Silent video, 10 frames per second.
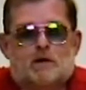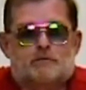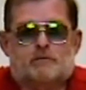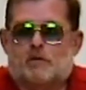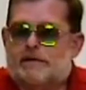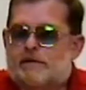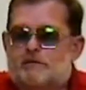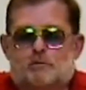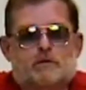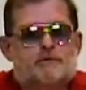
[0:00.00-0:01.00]
So I
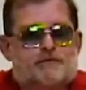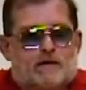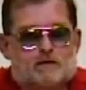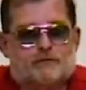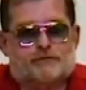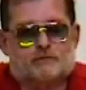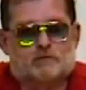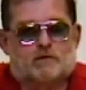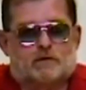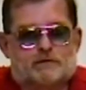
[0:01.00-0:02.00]
never really followed
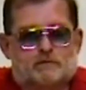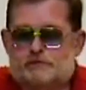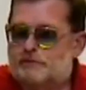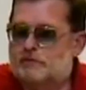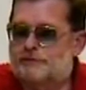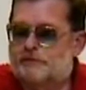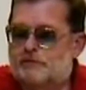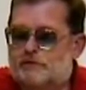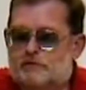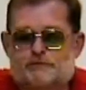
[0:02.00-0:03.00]
through onto it until a few
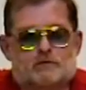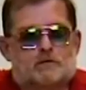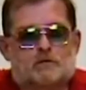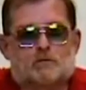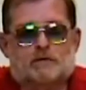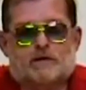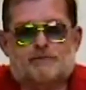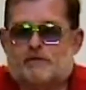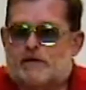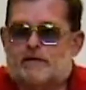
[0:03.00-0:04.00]
years ago when I
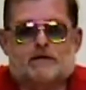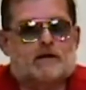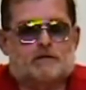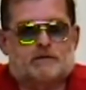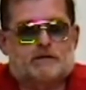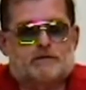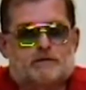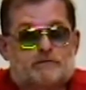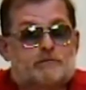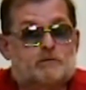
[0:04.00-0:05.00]
finally got a lead
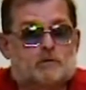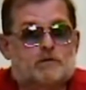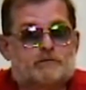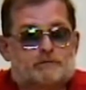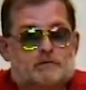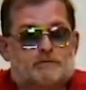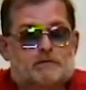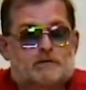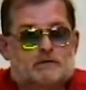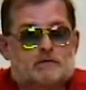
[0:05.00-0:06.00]
that she was
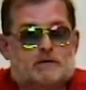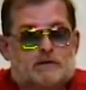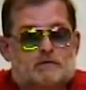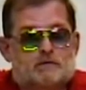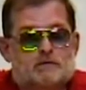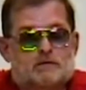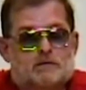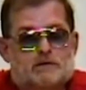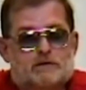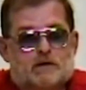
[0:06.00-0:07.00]
living, and
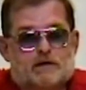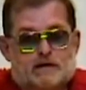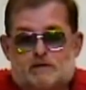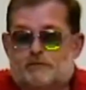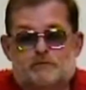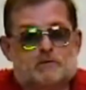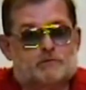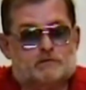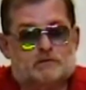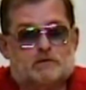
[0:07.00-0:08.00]
I got a phone
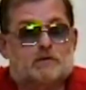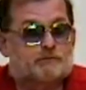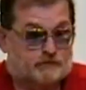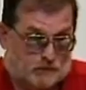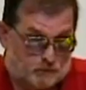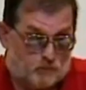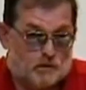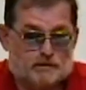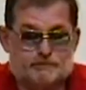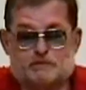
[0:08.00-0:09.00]
number from
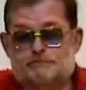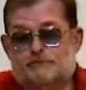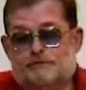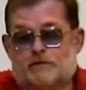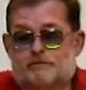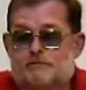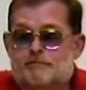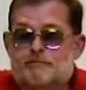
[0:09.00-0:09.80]
one of her friends,